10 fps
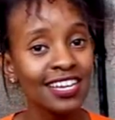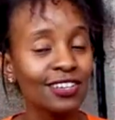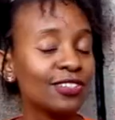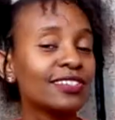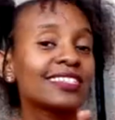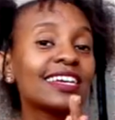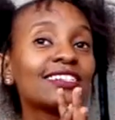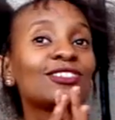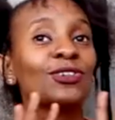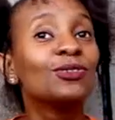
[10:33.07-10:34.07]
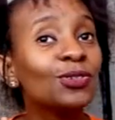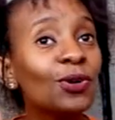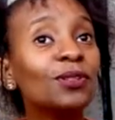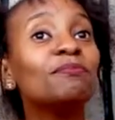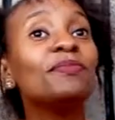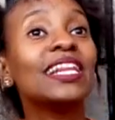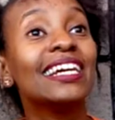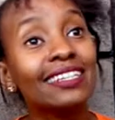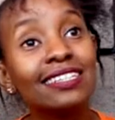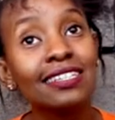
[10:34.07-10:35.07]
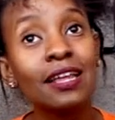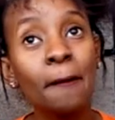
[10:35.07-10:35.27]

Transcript: You just get total bliss.